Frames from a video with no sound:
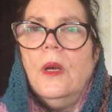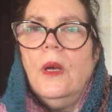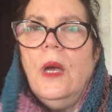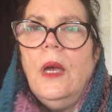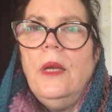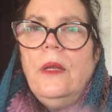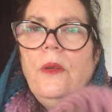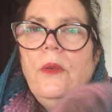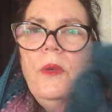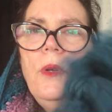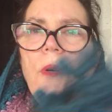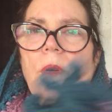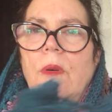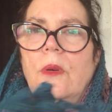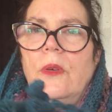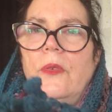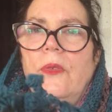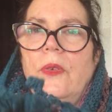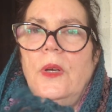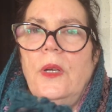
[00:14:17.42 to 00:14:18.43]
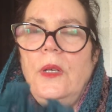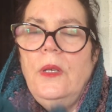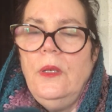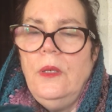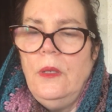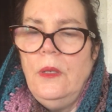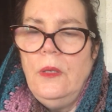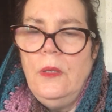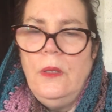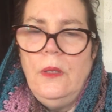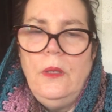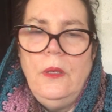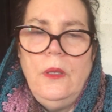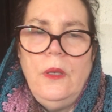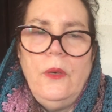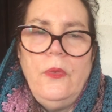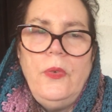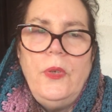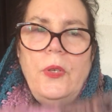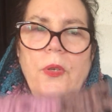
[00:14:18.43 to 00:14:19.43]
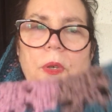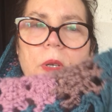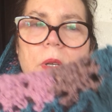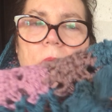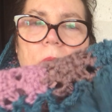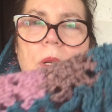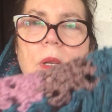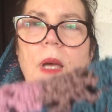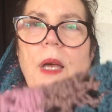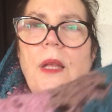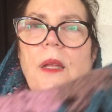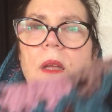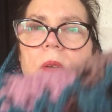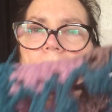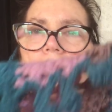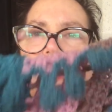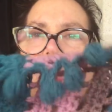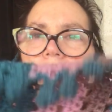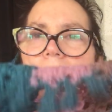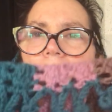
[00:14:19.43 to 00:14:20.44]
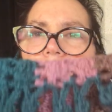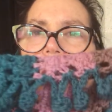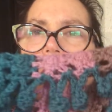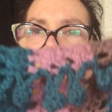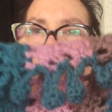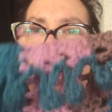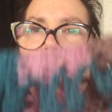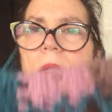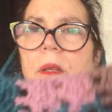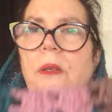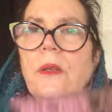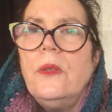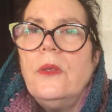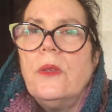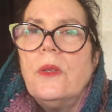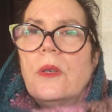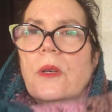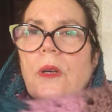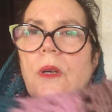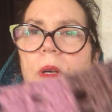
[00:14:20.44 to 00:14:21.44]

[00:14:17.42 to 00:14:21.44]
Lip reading: I don't know if I love it or not. I like the colors,